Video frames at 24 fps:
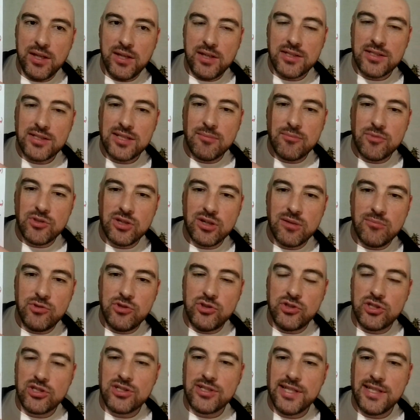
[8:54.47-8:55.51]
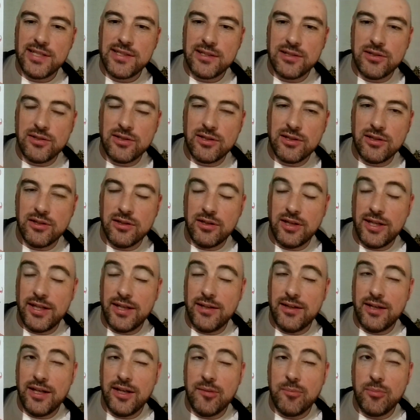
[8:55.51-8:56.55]
Sometimes you just need to look at
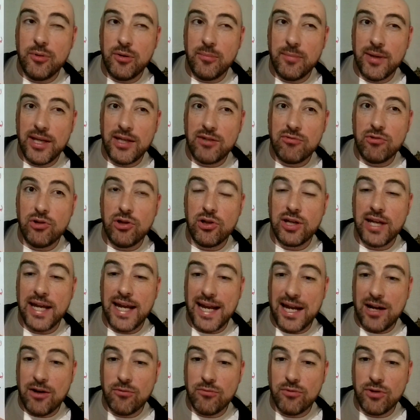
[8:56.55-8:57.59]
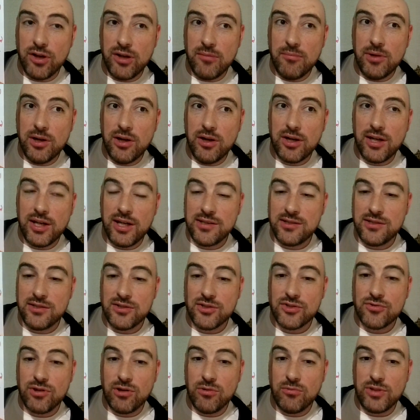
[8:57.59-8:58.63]
in a bookmaker and look at outright markets and
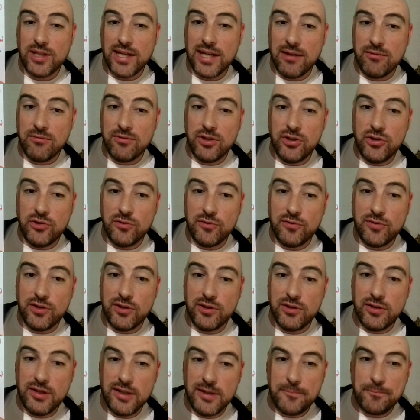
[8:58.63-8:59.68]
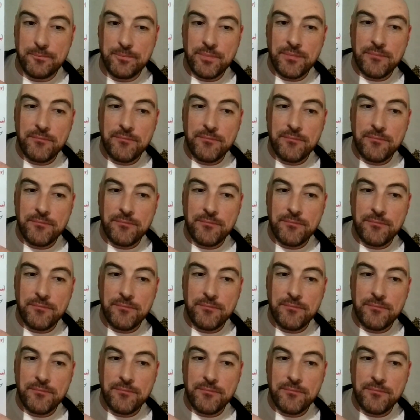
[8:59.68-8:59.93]
scroll down and you'll find it.